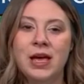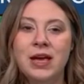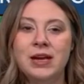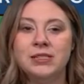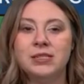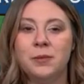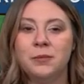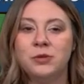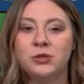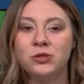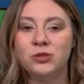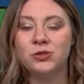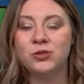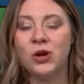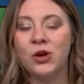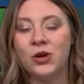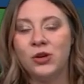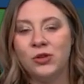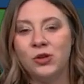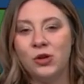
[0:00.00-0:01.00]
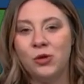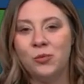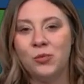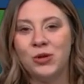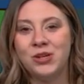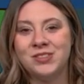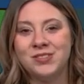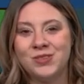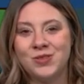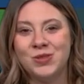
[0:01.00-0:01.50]
Temperatures are a little
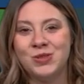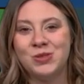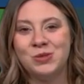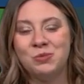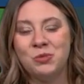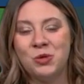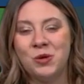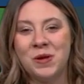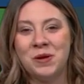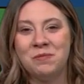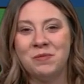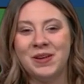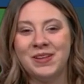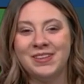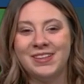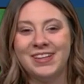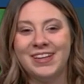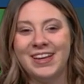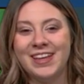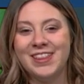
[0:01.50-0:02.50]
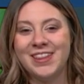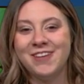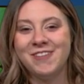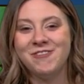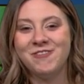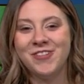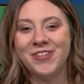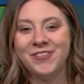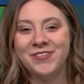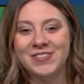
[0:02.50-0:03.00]
brisk this morning, mainly in the
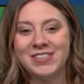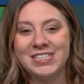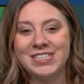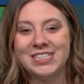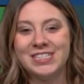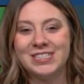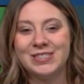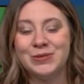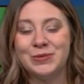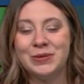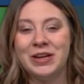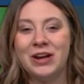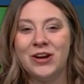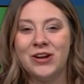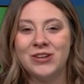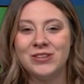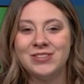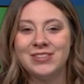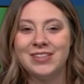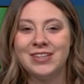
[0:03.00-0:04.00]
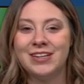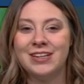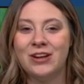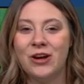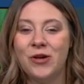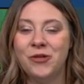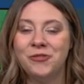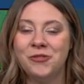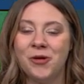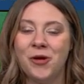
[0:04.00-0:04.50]
50s. We are seeing
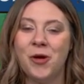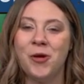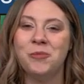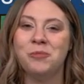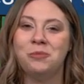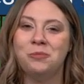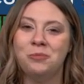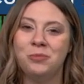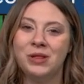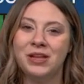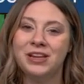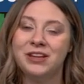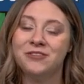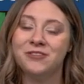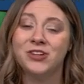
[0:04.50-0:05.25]
overall plenty of